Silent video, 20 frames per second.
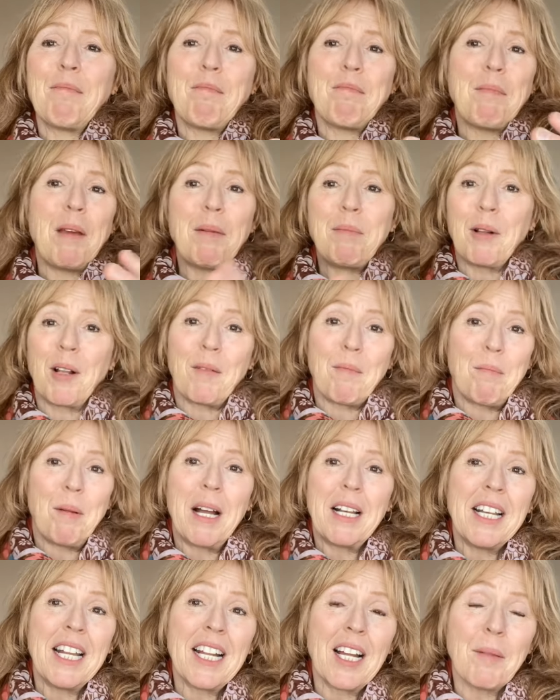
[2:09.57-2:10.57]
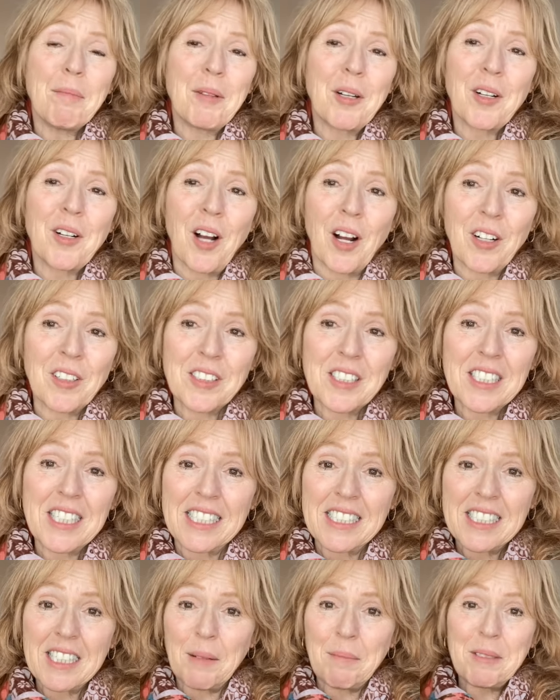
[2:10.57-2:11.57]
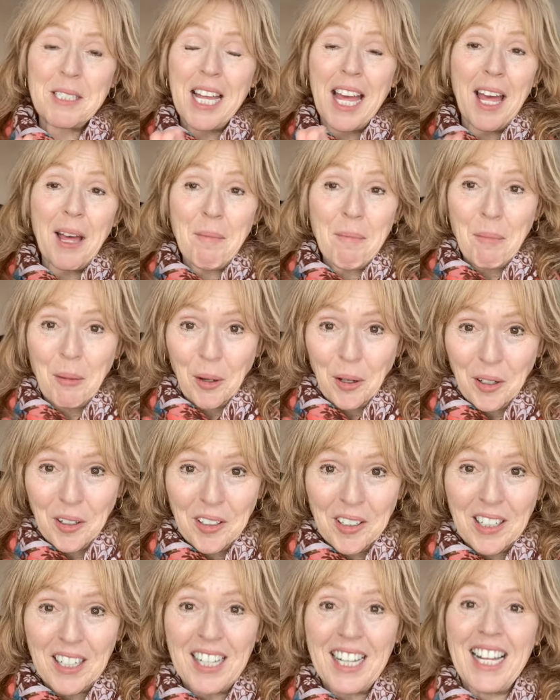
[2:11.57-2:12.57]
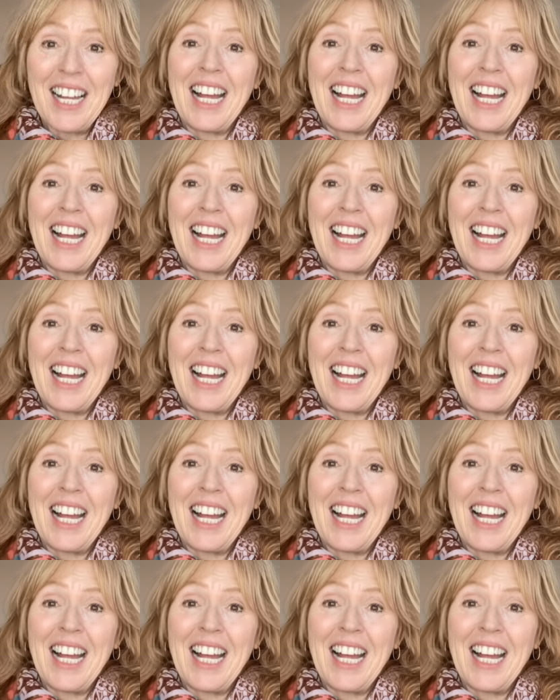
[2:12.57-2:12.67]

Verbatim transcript: People are buttoning up their gardens in September,